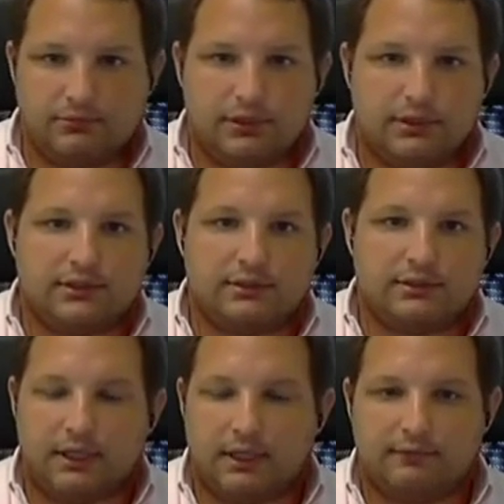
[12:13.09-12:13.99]
since the
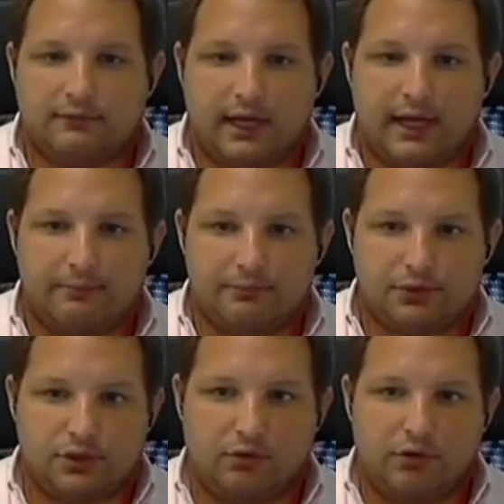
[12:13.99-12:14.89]
beginning of
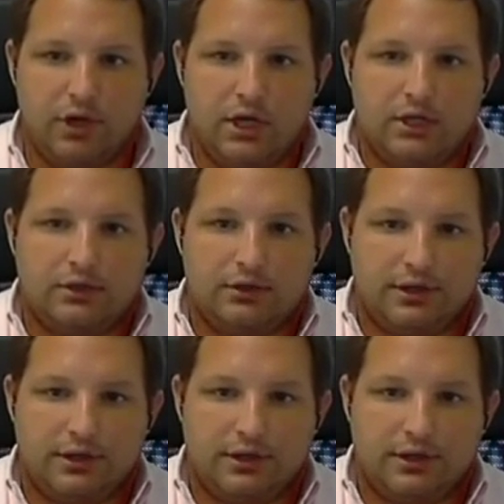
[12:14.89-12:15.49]
time. So